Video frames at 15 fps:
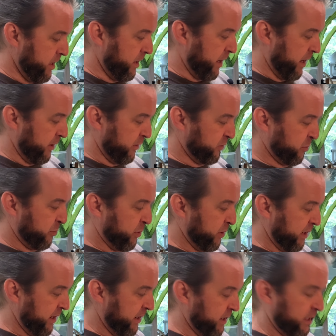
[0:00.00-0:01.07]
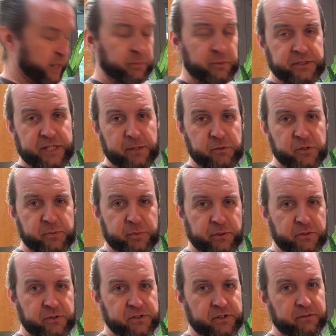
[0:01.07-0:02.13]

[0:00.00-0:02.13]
I also put in a couple tablespoons